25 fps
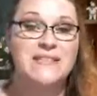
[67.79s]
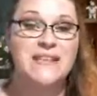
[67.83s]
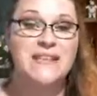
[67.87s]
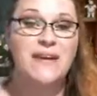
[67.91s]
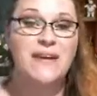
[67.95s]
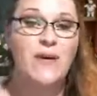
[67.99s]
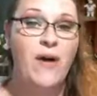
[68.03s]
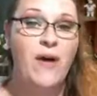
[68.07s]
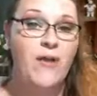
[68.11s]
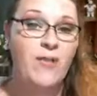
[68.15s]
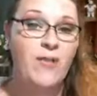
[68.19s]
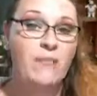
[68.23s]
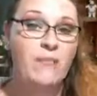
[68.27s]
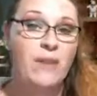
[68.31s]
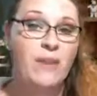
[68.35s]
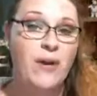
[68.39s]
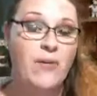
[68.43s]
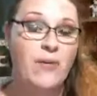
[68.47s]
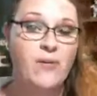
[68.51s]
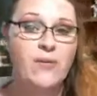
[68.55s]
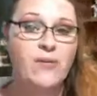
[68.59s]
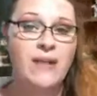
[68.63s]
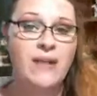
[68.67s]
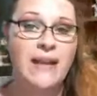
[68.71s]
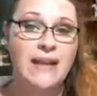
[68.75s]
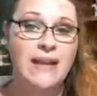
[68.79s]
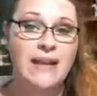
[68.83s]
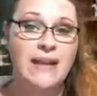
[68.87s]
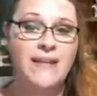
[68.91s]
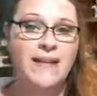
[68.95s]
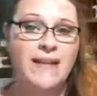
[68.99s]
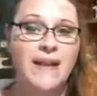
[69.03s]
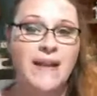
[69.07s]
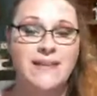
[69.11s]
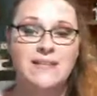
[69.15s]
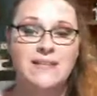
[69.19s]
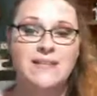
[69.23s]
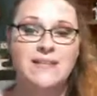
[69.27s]
I call them my old lady
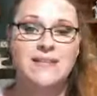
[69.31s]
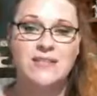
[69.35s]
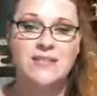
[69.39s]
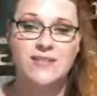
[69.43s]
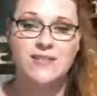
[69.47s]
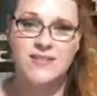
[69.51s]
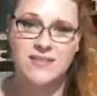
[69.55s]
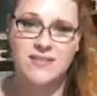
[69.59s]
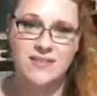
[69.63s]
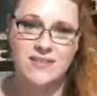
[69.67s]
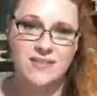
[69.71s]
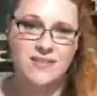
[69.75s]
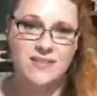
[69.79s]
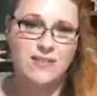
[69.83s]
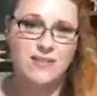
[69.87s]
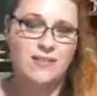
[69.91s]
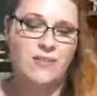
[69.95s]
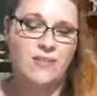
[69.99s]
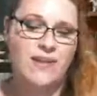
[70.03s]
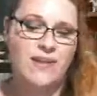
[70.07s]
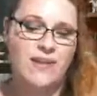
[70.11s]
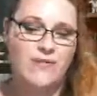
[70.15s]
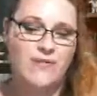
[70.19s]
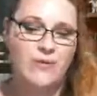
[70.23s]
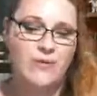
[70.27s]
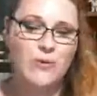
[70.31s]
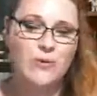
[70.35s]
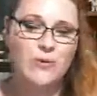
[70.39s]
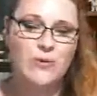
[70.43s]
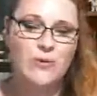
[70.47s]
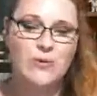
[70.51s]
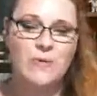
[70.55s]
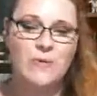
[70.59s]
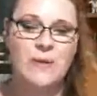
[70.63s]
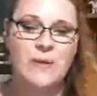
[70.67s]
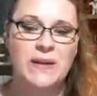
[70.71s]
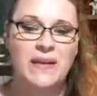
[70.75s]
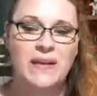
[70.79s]
glasses just because they're
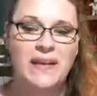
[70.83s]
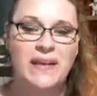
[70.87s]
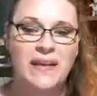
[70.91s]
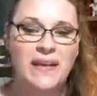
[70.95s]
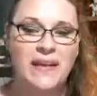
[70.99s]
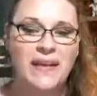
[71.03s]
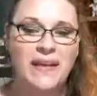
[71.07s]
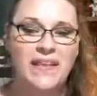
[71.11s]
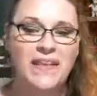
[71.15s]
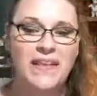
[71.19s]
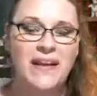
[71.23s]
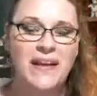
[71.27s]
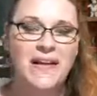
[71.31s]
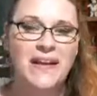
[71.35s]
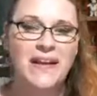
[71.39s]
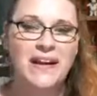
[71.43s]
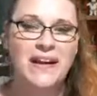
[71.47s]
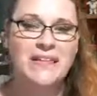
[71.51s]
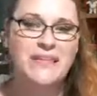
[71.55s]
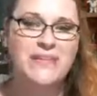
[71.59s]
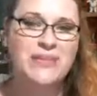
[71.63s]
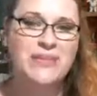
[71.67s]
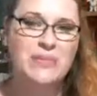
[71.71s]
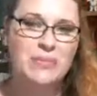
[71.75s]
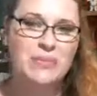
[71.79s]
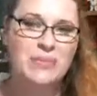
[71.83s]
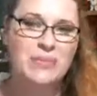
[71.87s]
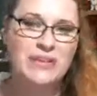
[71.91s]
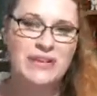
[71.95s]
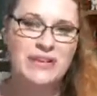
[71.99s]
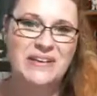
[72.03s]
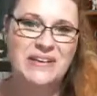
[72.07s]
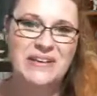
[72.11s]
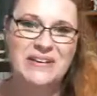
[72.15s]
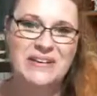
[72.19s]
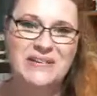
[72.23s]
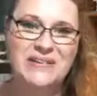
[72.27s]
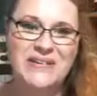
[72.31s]
bifocals, but they are actually pretty
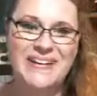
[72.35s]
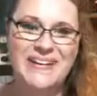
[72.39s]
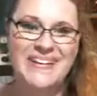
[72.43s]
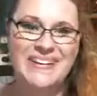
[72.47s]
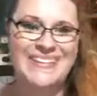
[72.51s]
cute.